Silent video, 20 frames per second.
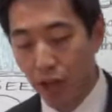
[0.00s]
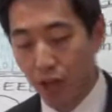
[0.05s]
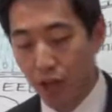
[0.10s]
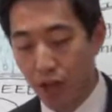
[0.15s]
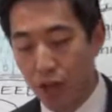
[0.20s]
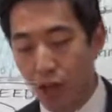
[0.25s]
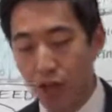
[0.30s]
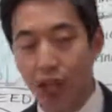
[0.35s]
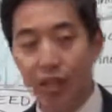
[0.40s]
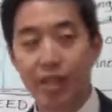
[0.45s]

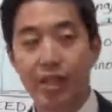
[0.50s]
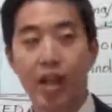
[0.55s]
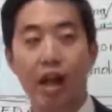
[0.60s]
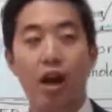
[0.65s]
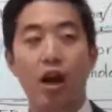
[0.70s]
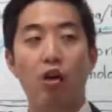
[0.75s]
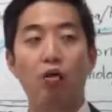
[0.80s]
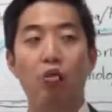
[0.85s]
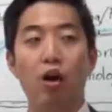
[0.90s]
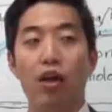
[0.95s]
and you can
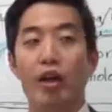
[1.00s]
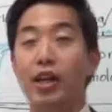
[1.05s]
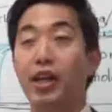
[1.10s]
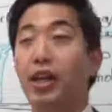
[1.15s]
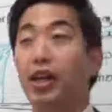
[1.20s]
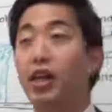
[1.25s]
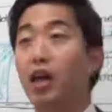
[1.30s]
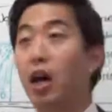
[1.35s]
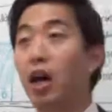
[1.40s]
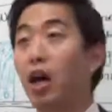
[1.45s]
tell where
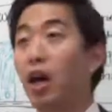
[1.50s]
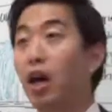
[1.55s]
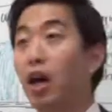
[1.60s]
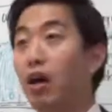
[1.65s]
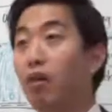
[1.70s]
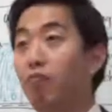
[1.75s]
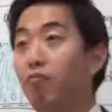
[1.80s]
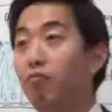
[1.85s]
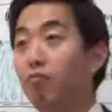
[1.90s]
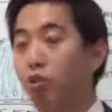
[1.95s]
he
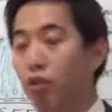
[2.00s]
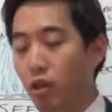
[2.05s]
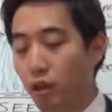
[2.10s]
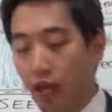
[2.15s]
uh,